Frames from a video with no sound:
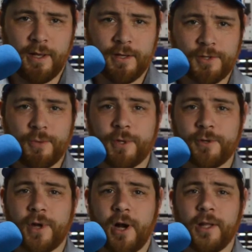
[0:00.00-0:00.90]

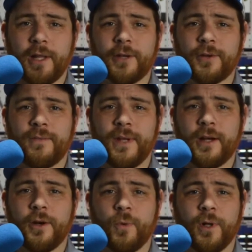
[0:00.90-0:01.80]
Subaru's all-electric
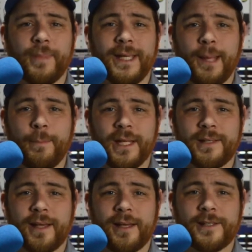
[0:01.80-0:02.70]
vehicle will be a
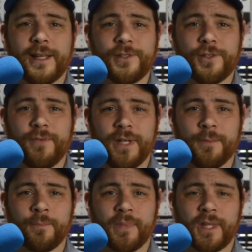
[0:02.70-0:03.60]
mid-sized
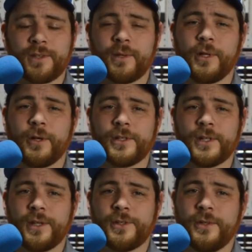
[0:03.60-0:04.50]
SUV, similar in
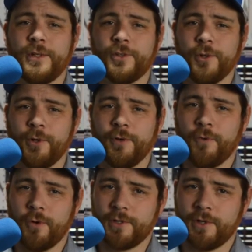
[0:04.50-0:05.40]
size to the Subaru
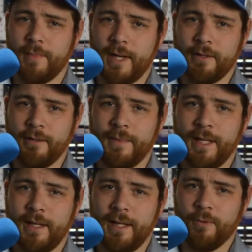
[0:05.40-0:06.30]
Forester model.
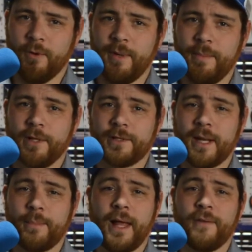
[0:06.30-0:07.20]
It will be built on
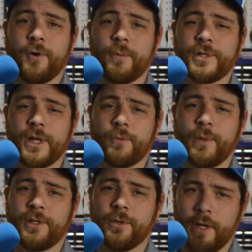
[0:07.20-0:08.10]
a platform shared
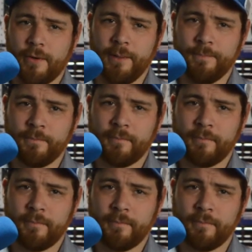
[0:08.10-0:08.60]
with Toyota."